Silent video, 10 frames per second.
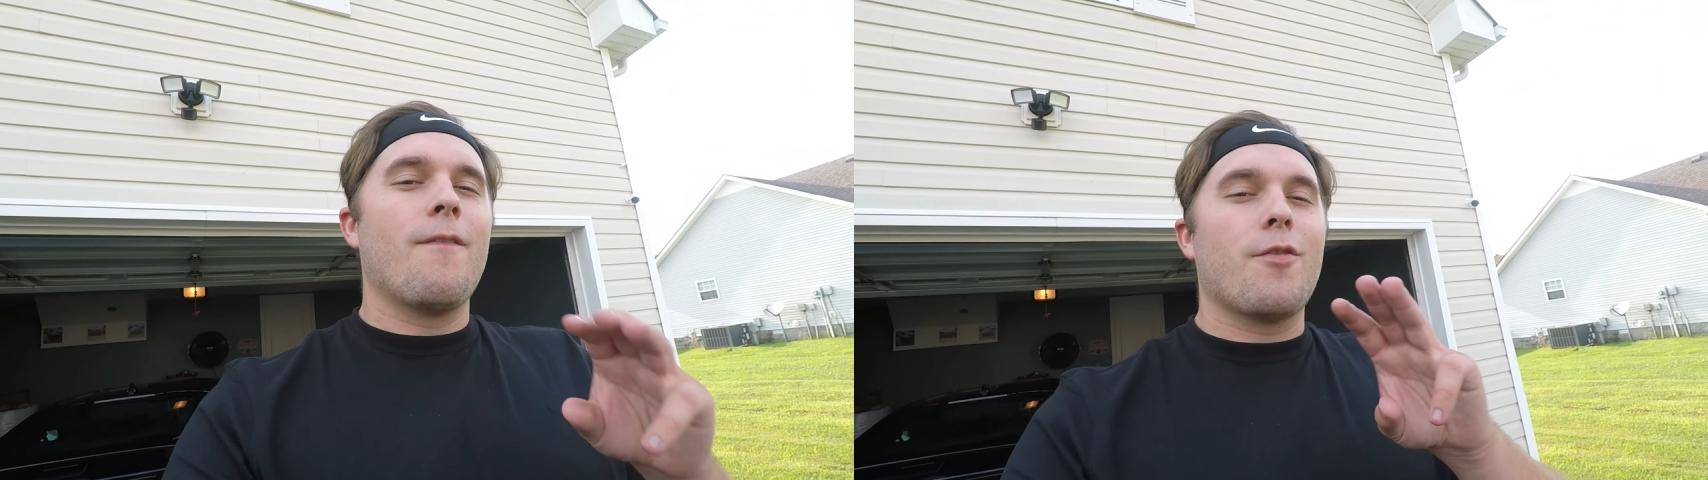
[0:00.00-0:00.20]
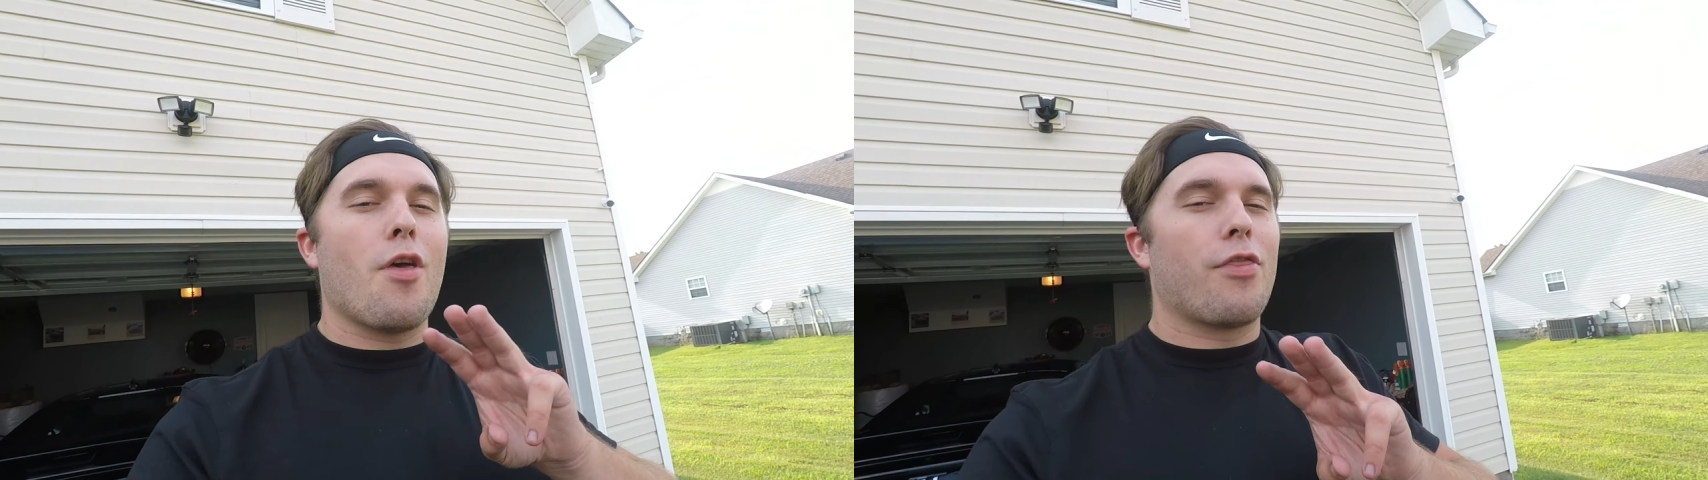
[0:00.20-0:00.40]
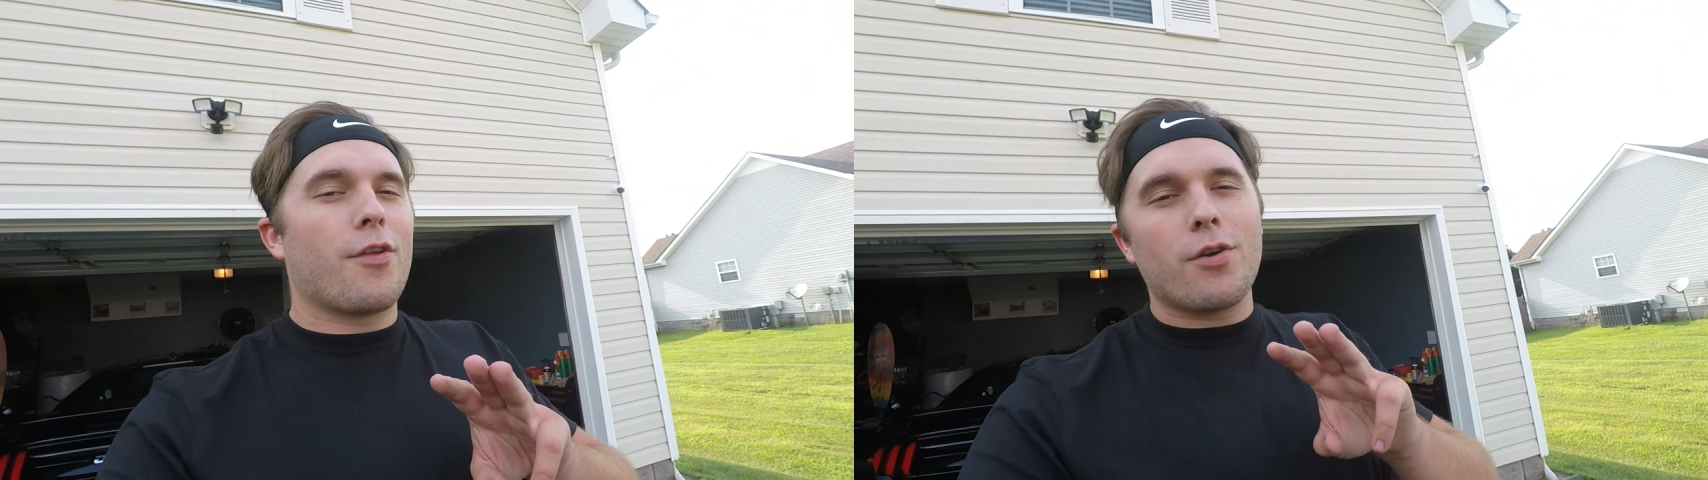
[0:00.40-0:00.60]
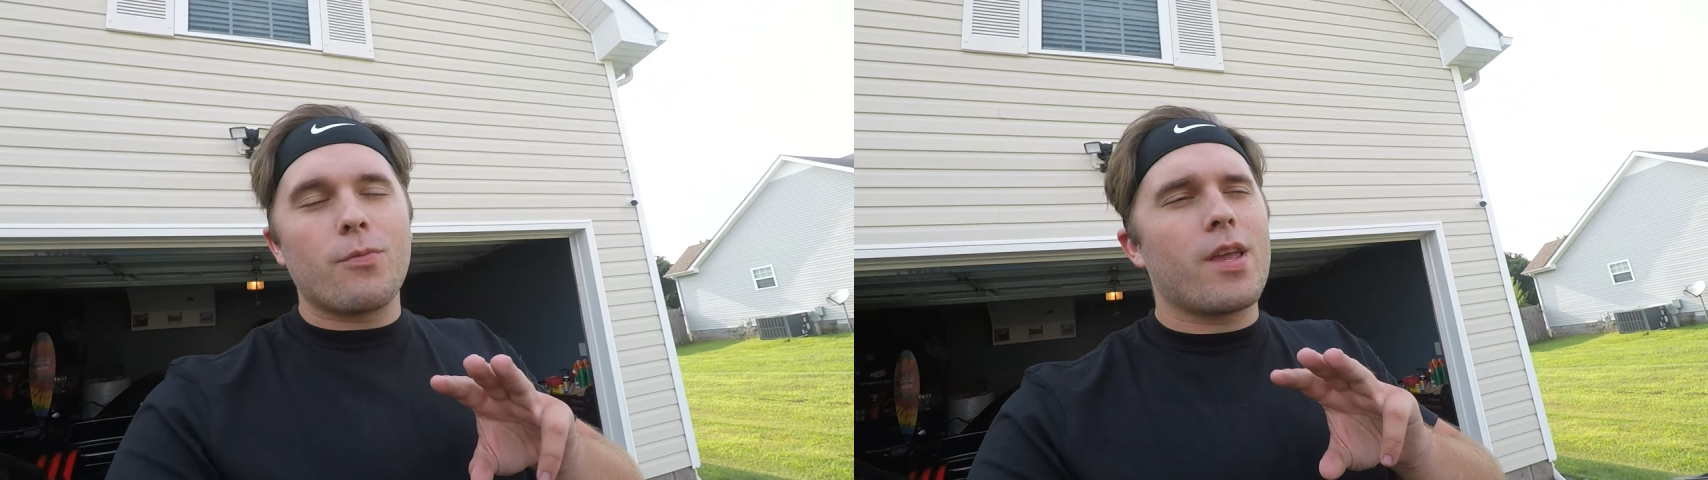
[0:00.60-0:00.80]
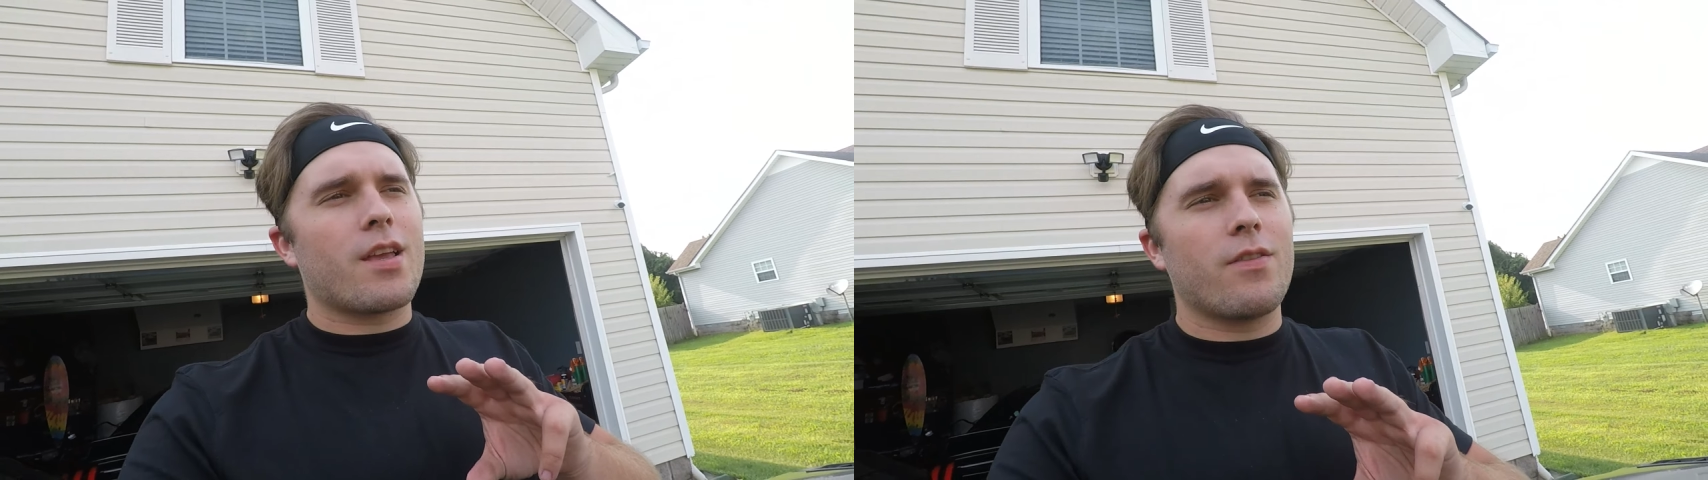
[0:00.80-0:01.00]
for the third
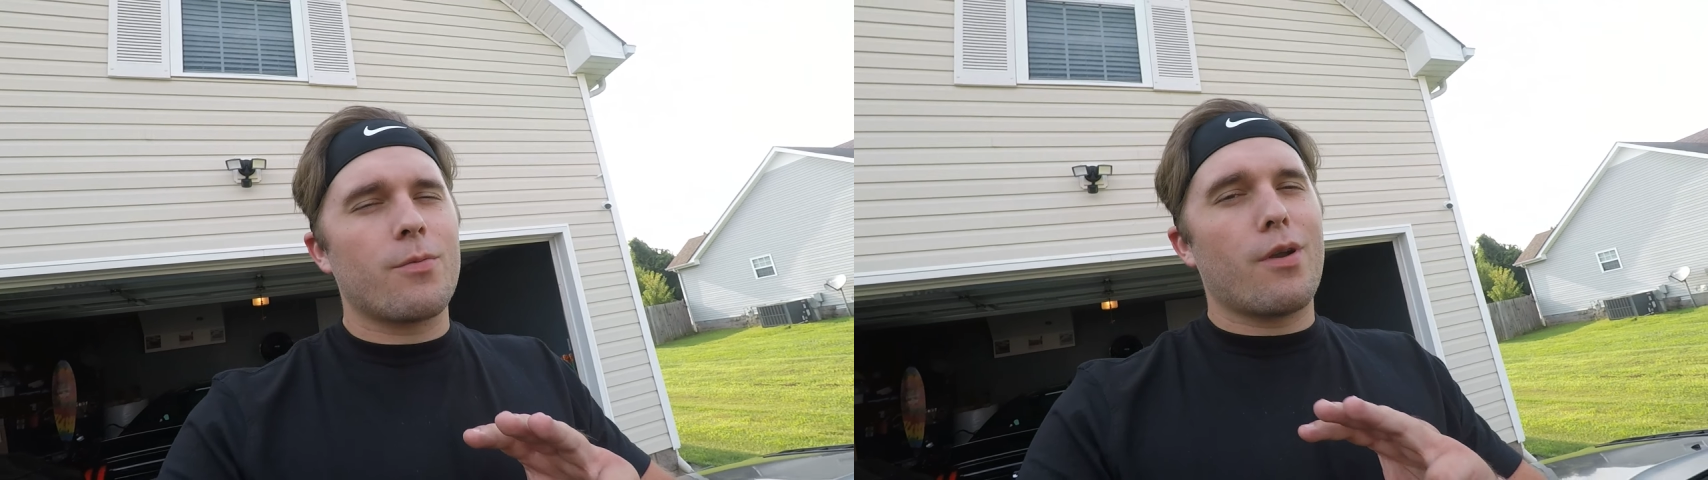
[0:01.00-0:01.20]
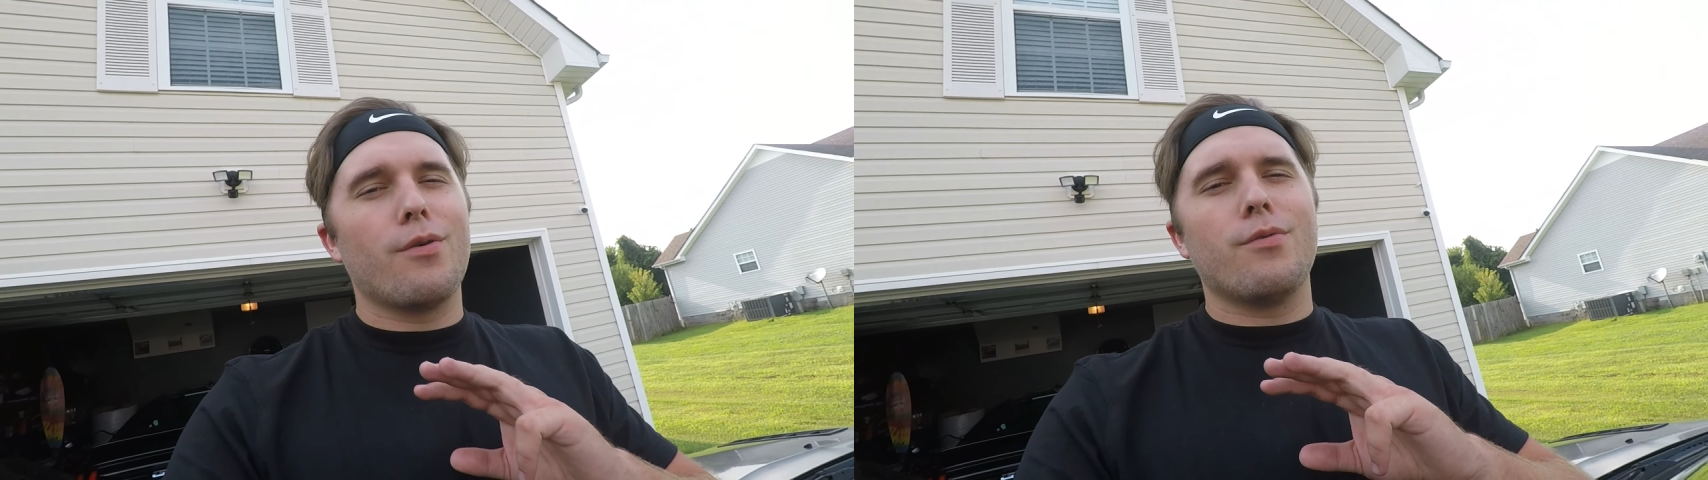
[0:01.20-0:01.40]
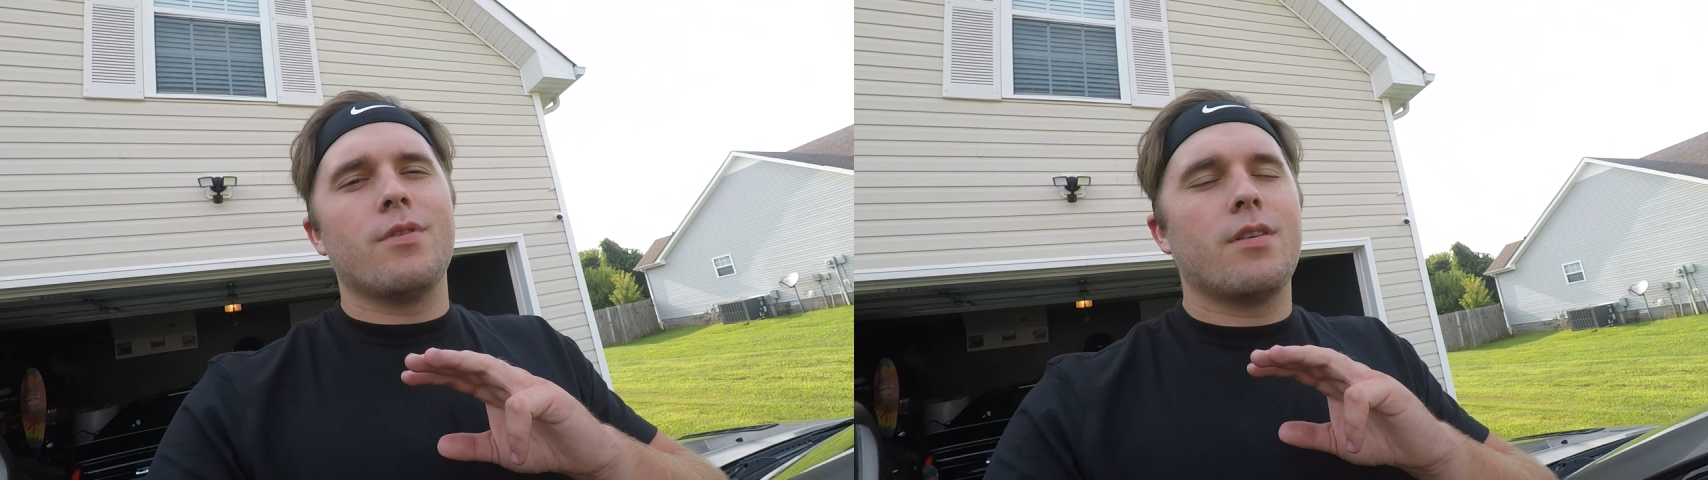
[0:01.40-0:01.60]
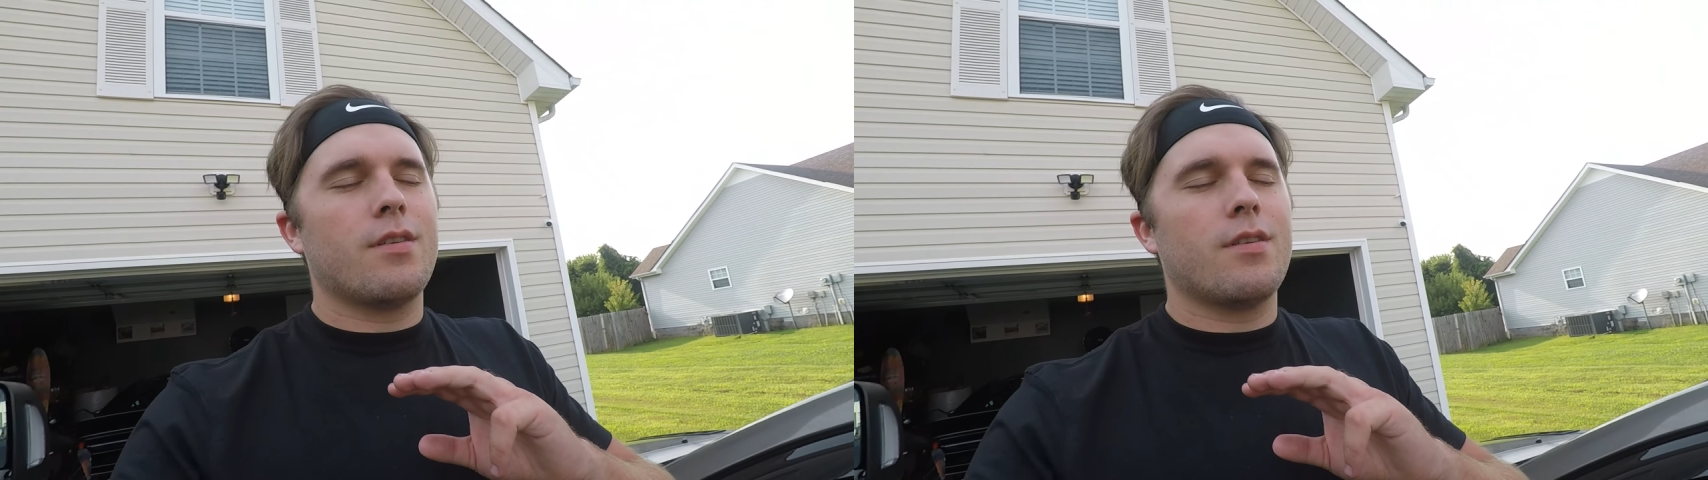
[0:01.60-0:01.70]
week in the row.